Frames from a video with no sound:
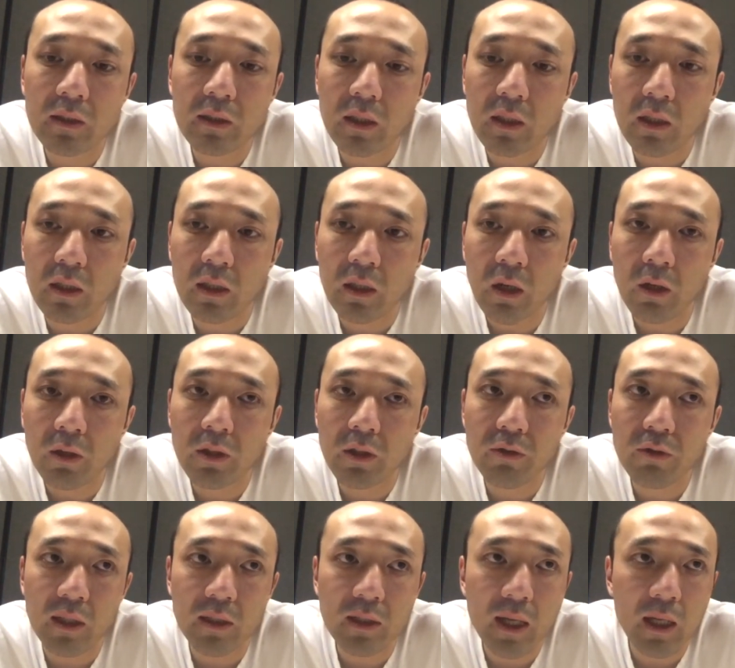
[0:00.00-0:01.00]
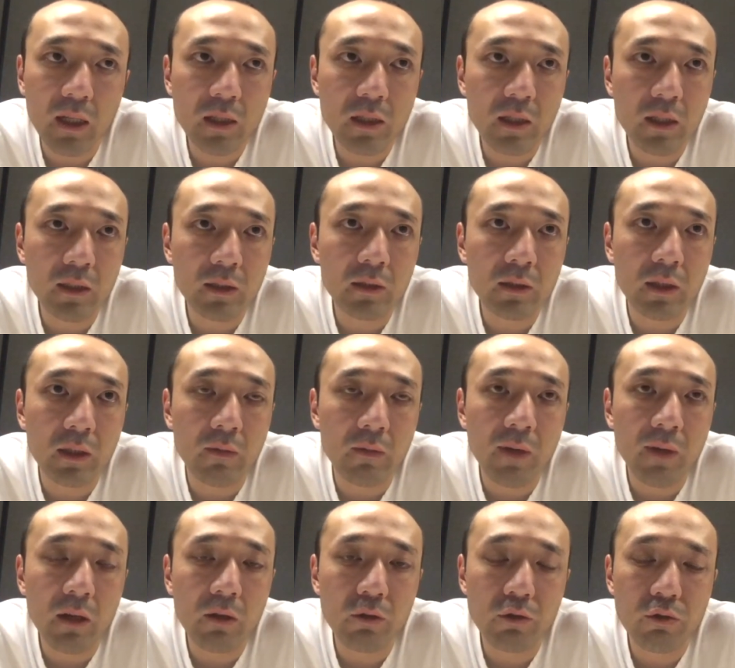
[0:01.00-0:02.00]
all the transactions
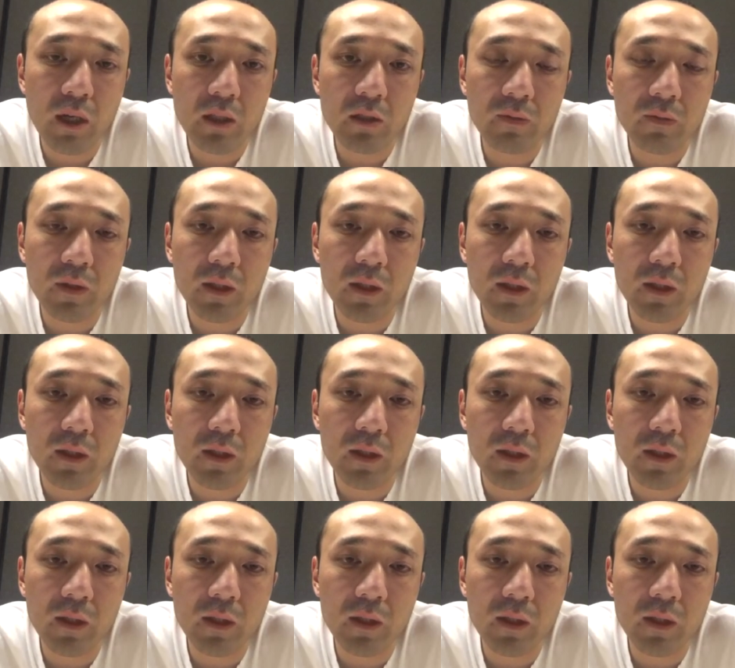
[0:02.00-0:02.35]
value transfer